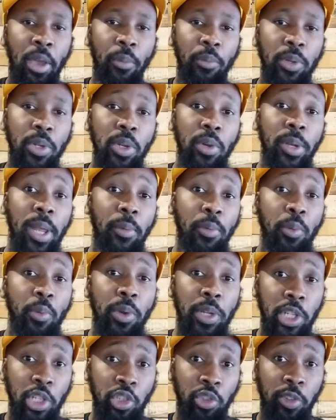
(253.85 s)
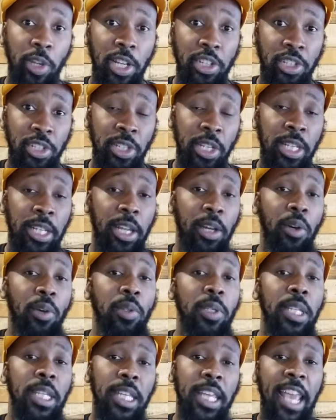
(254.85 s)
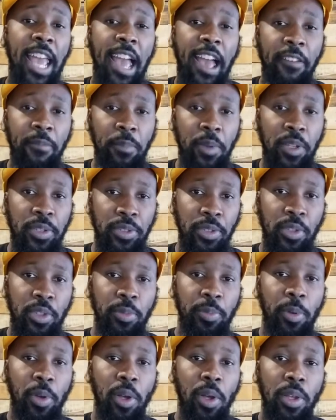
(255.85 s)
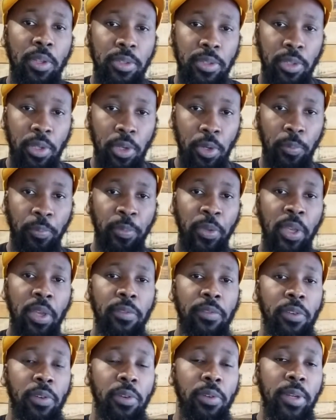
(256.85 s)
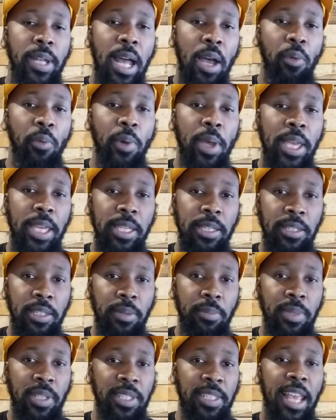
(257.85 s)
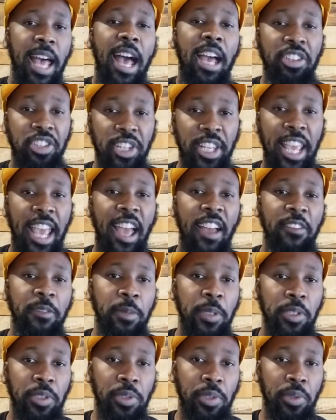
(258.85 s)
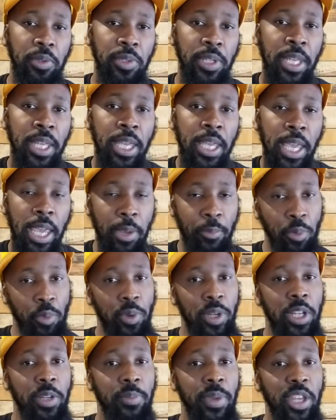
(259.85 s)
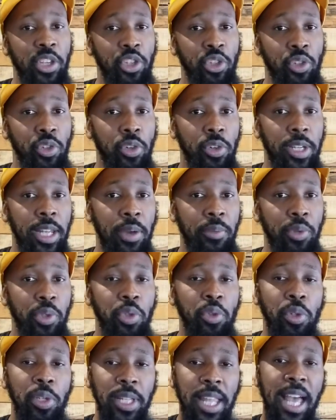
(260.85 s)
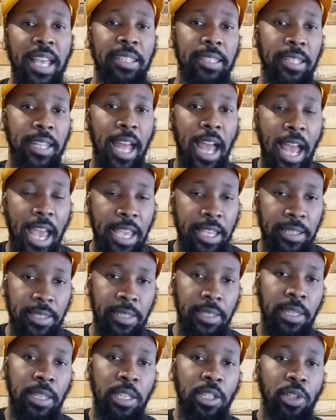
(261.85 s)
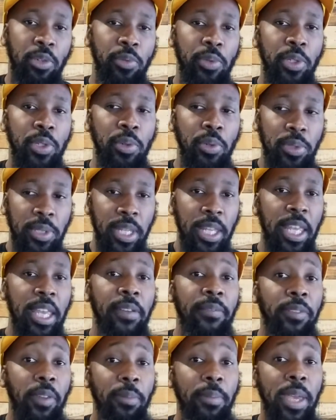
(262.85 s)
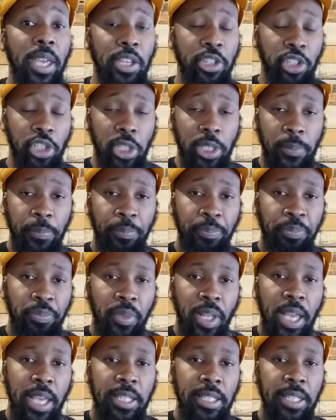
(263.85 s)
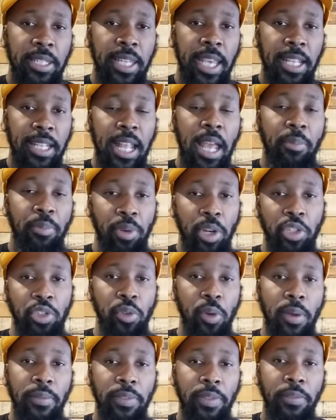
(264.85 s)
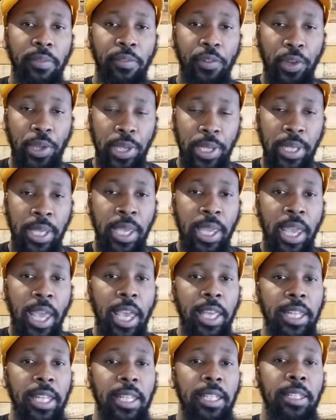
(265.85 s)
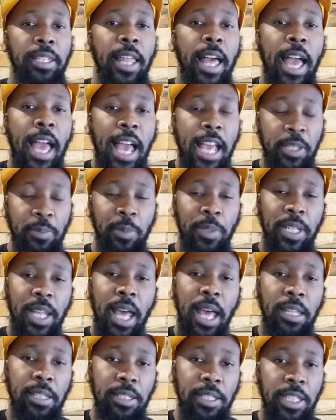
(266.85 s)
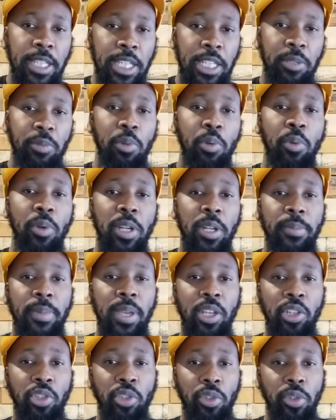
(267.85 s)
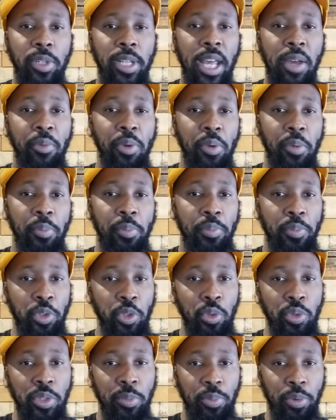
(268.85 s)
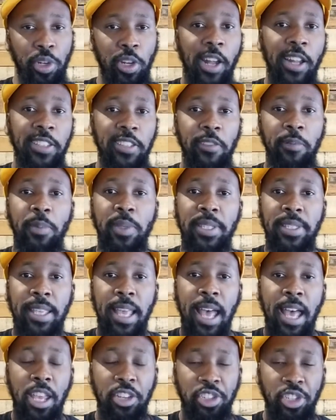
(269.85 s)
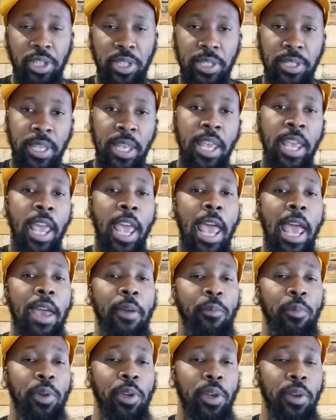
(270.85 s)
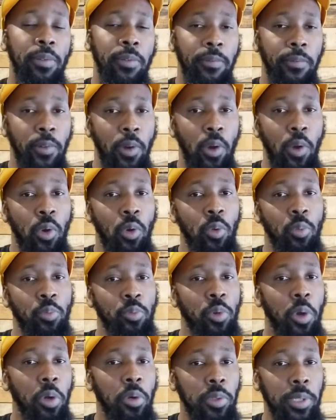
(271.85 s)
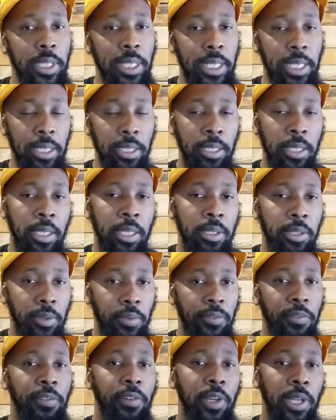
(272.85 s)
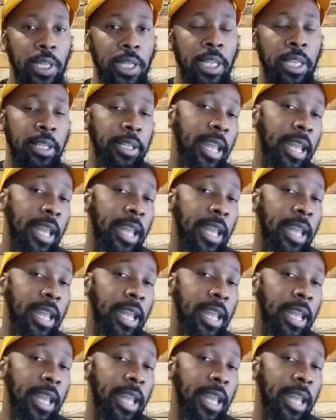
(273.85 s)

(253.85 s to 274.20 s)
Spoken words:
We know that we want to stretch not only the calf muscles, but also figuring out ways to massage the calf muscles. We want to make sure that we're utilizing ice to reduce the inflammation and to take that pressure off the foot. And then last but not least, we want to make sure that we're using percussive massages and we're foam rolling the foot.